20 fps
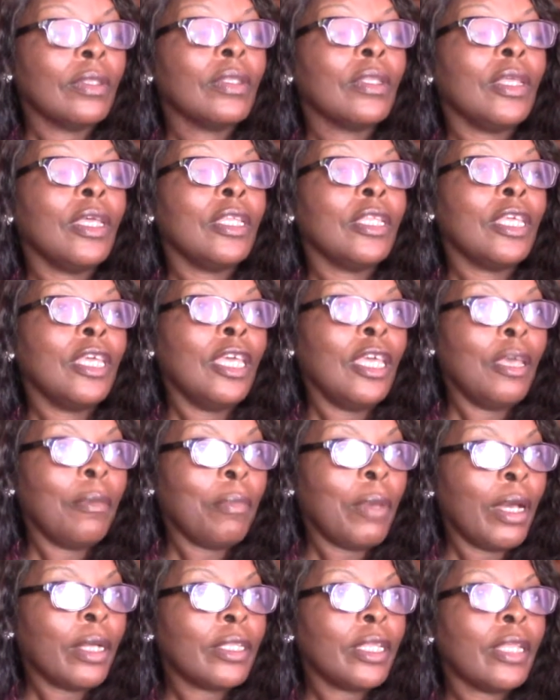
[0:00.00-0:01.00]
it came
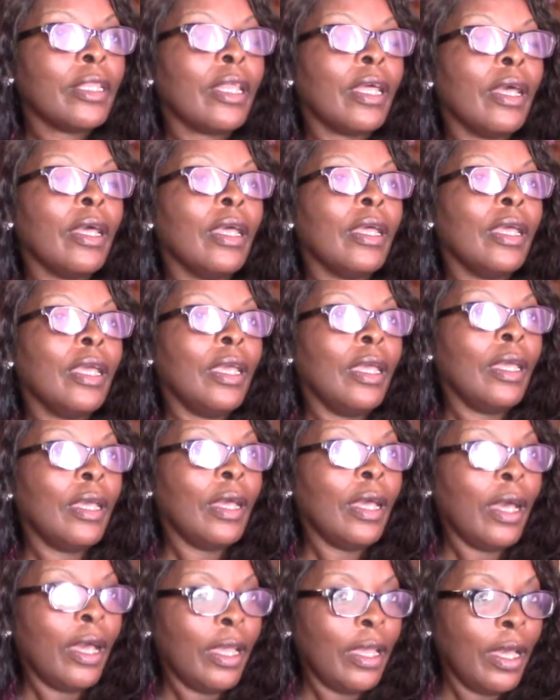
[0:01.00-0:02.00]
back that
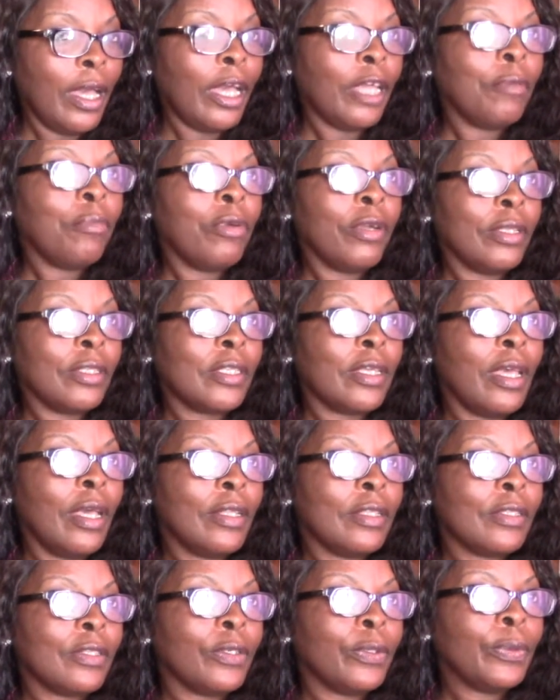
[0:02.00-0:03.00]
I had breast
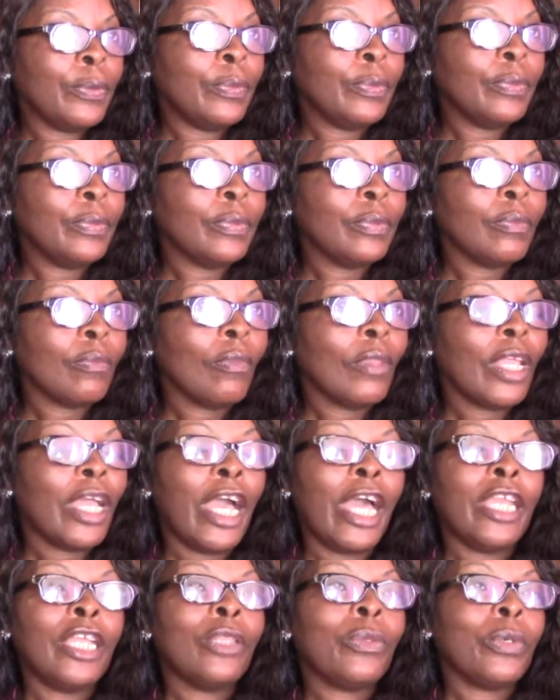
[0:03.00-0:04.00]
cancer,
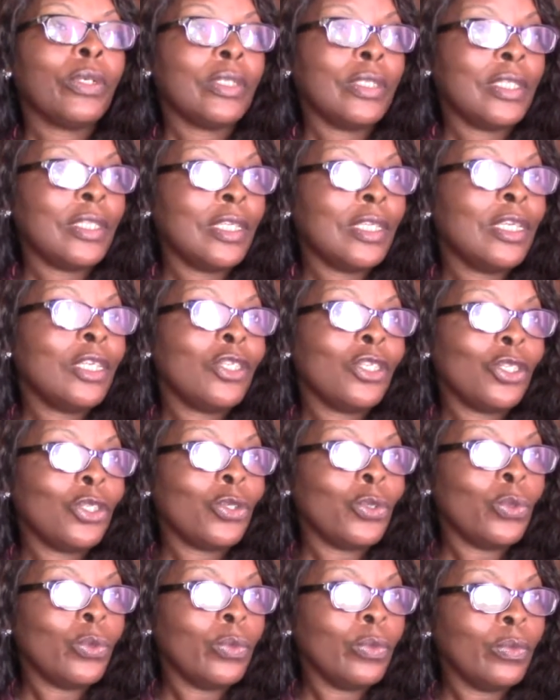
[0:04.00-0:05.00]
and it was stage 2.
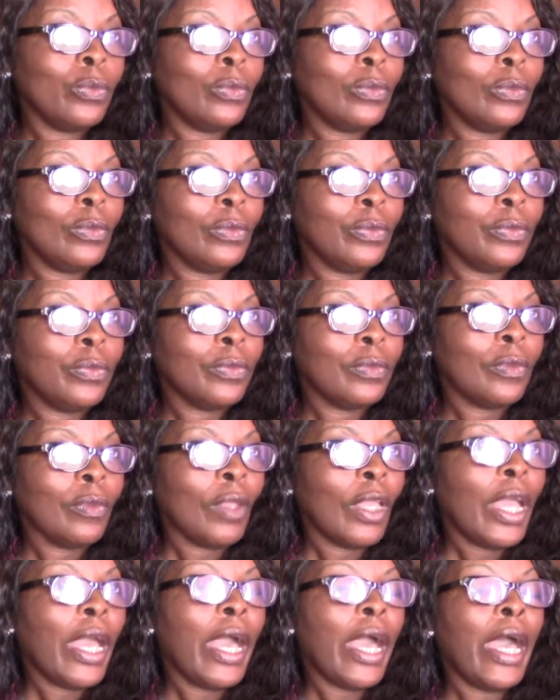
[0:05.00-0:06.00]

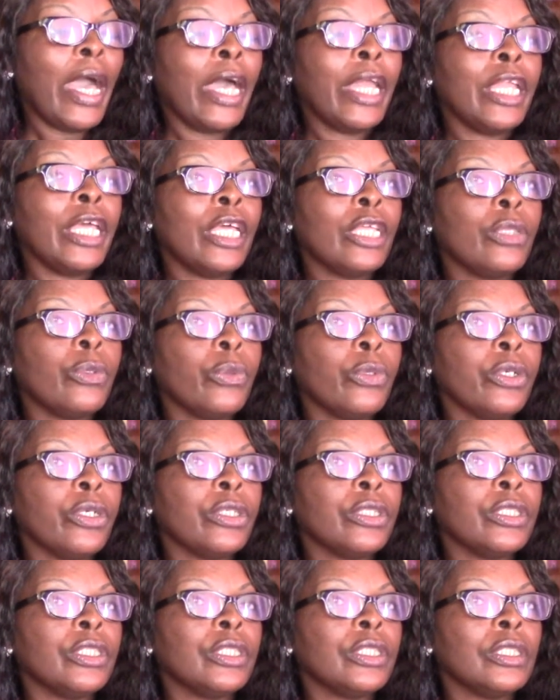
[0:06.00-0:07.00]
And it
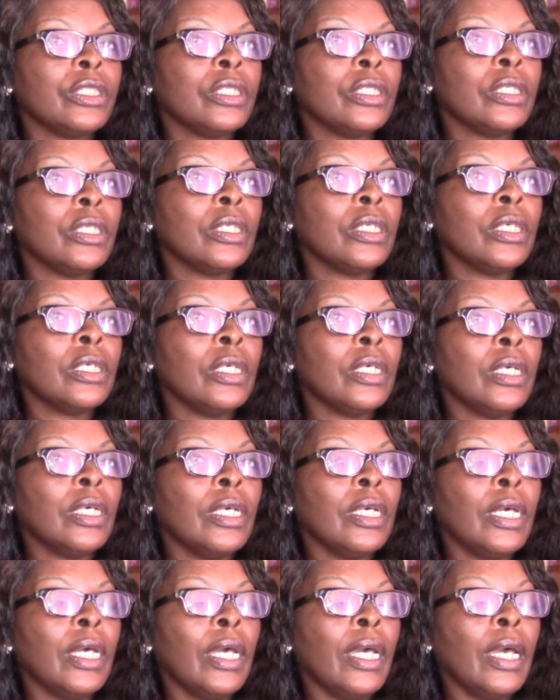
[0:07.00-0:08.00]
was,
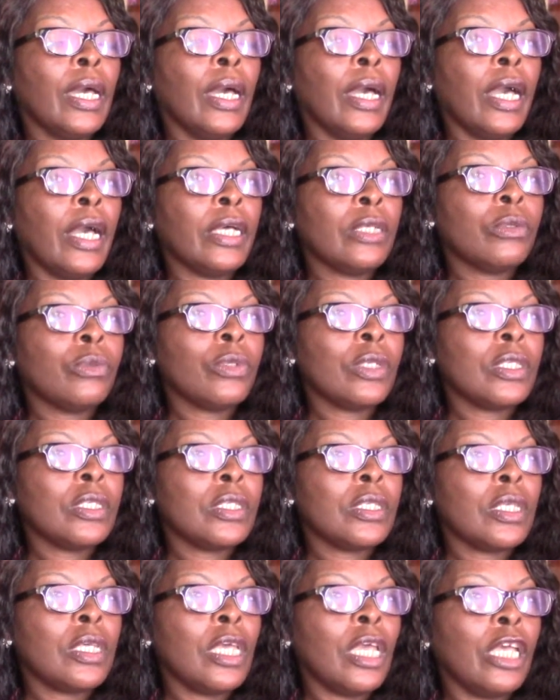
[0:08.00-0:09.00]
as we
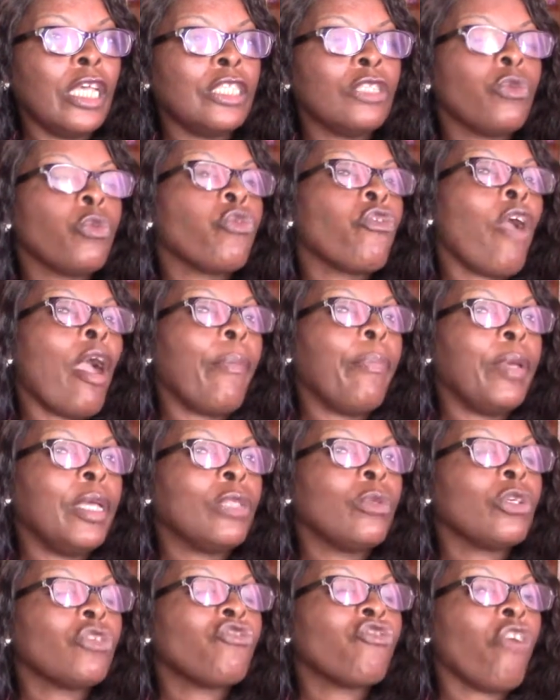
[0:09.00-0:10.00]
say, it
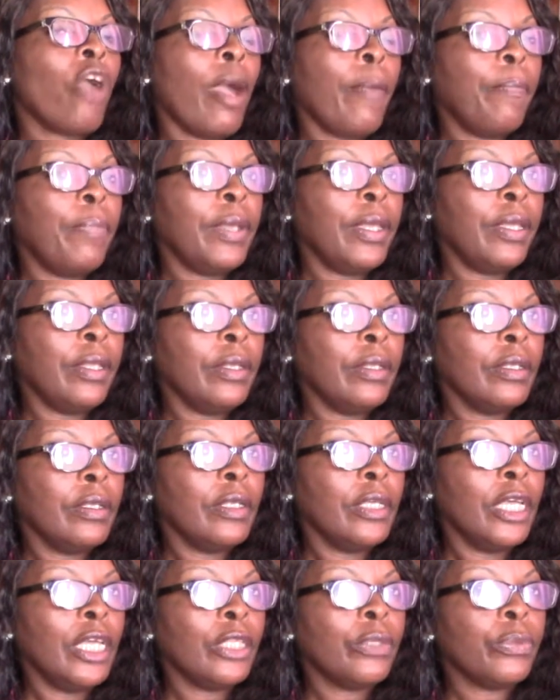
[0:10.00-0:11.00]
was rapid.
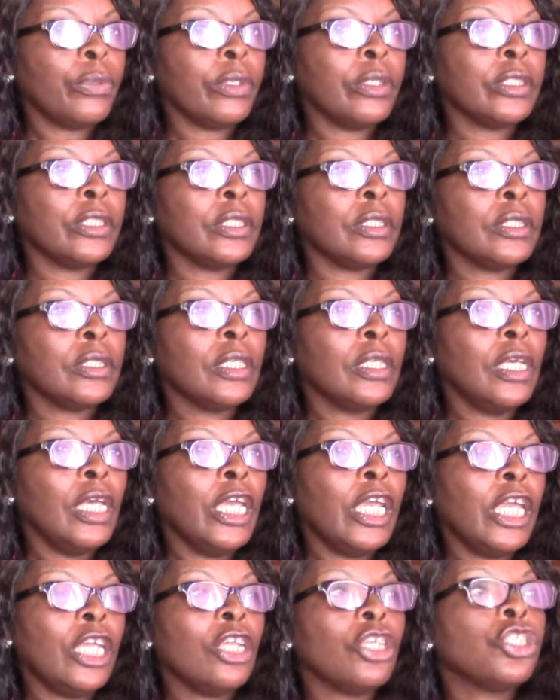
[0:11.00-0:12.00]
It was
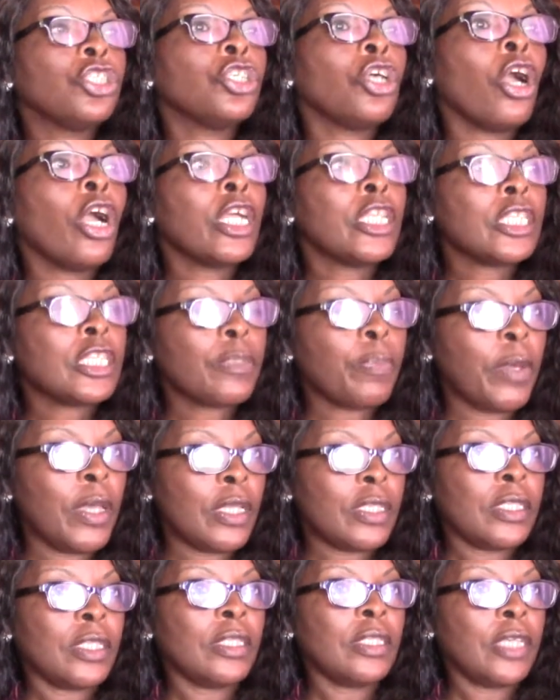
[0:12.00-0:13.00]
in a short
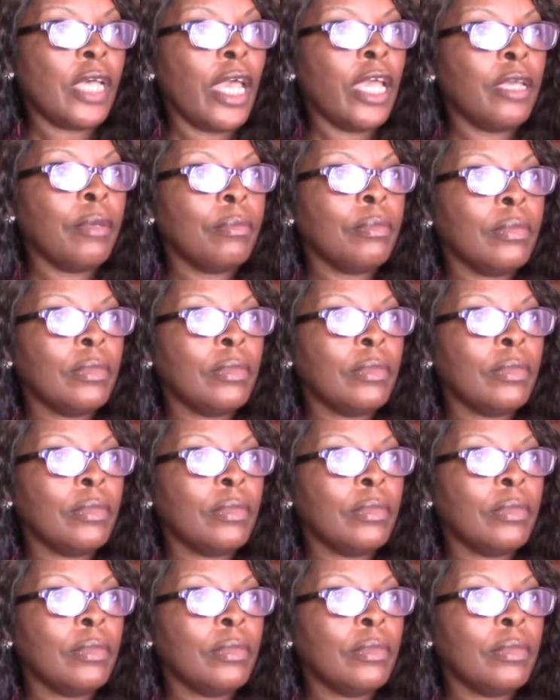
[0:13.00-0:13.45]
space of time.